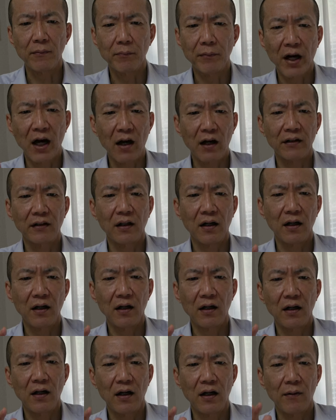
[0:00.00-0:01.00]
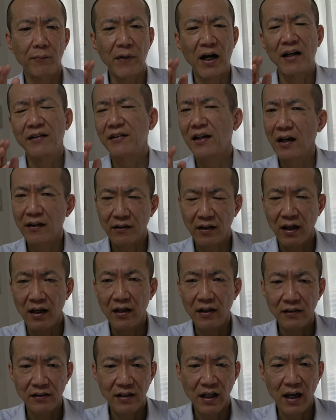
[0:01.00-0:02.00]
by
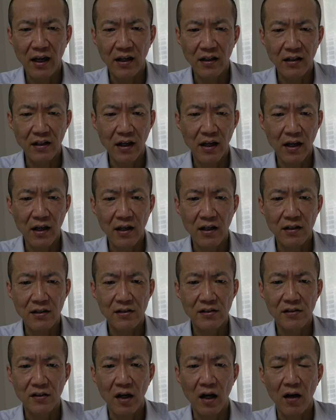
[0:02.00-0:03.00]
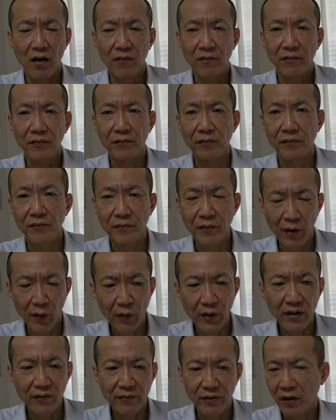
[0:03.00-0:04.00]
that day is
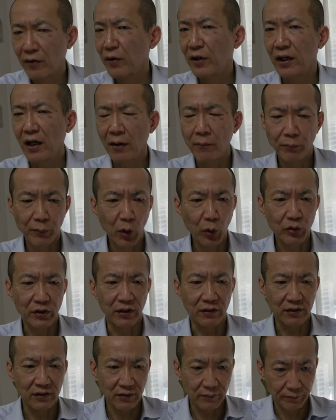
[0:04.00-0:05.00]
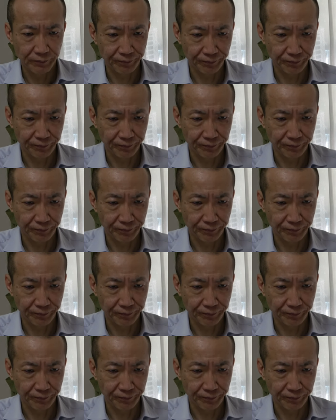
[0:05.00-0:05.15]
very, very important.